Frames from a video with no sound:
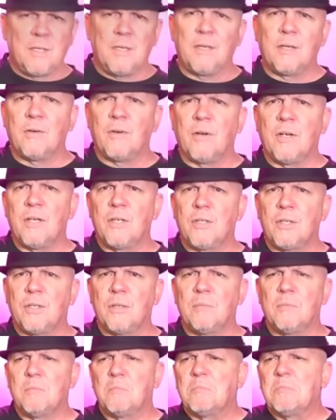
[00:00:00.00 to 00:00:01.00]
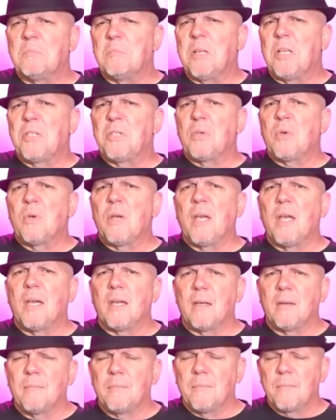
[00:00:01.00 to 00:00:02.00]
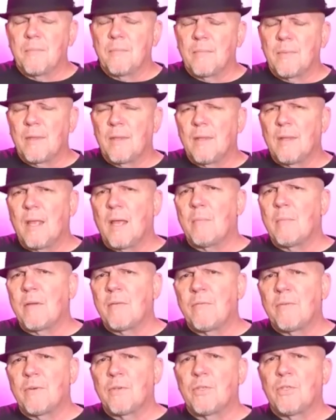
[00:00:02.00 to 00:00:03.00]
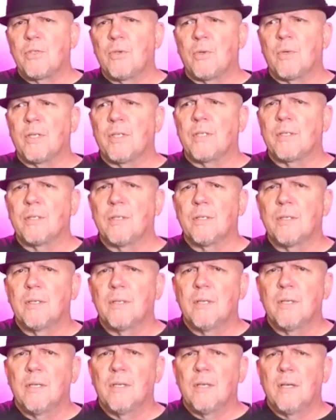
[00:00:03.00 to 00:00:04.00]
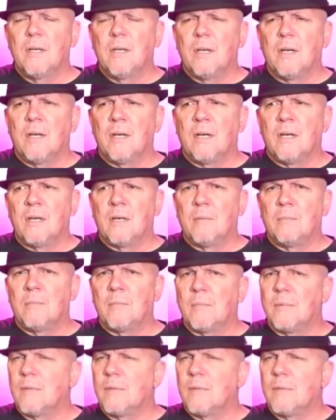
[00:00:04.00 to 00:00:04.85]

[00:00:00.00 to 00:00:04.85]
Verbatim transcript: integration it's okay. Not my first choice. Um,